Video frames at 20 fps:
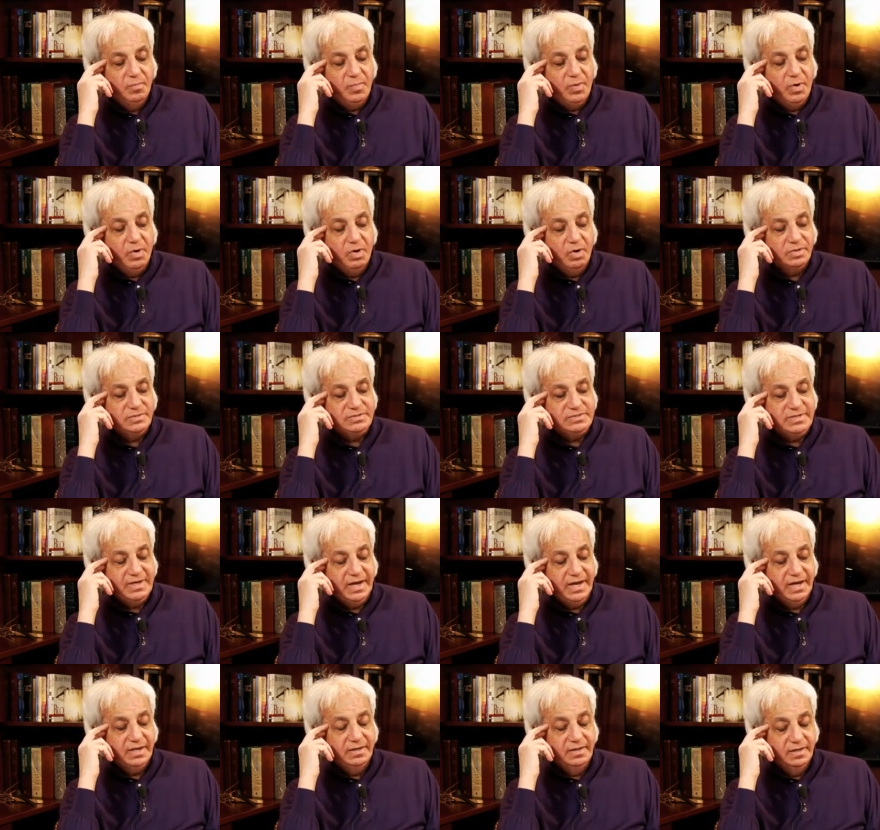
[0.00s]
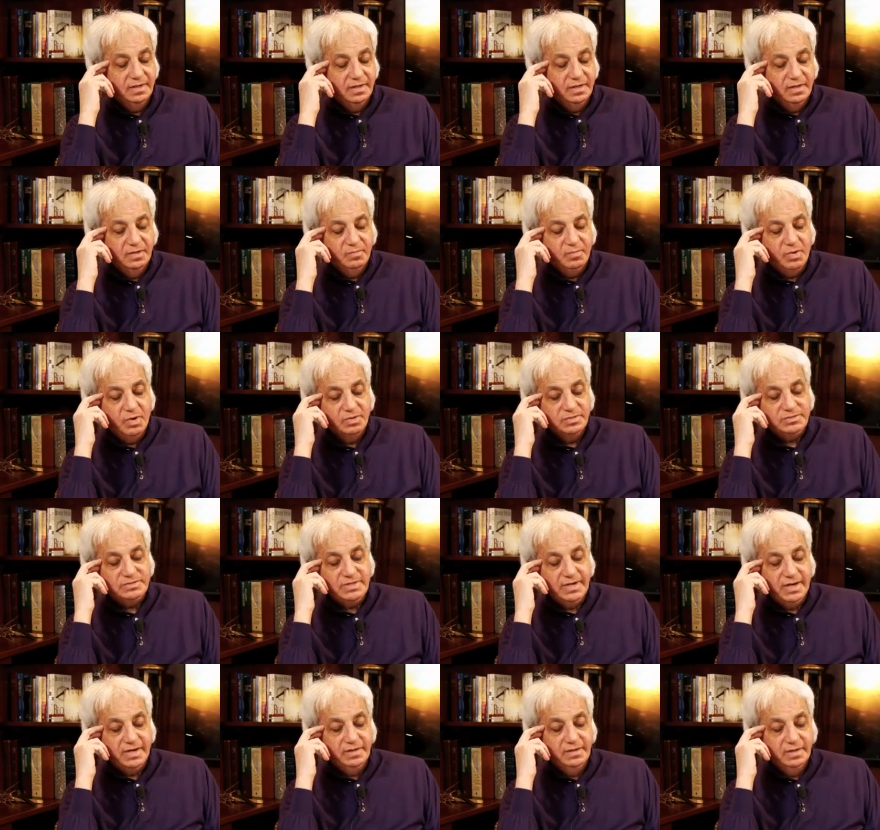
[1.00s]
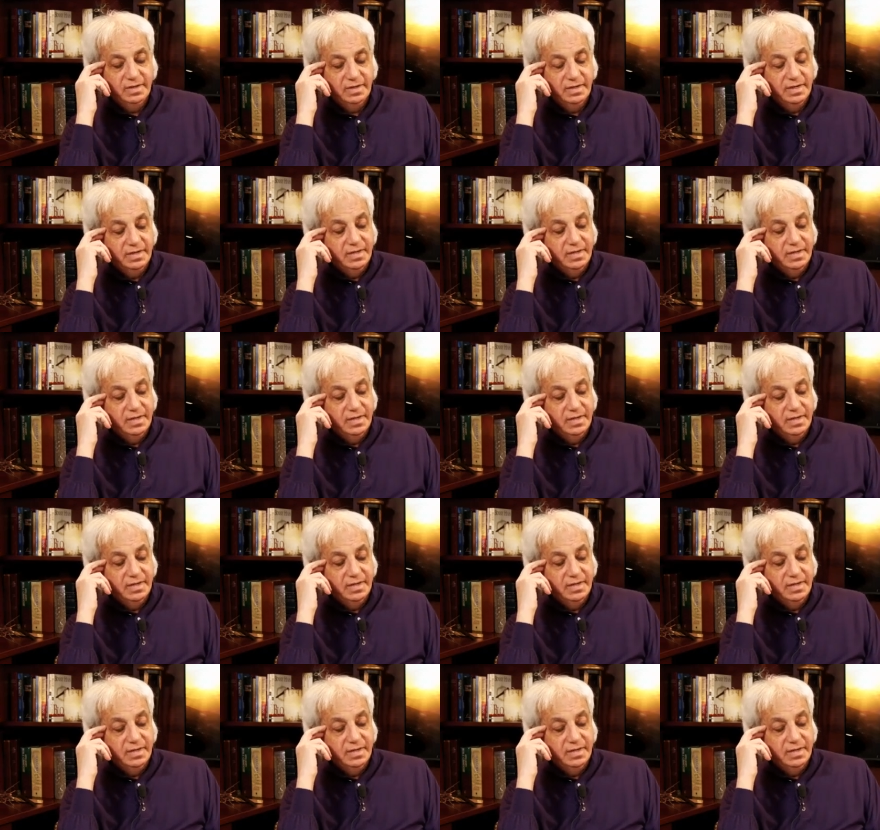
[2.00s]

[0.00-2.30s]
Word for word: Paul said, Paul said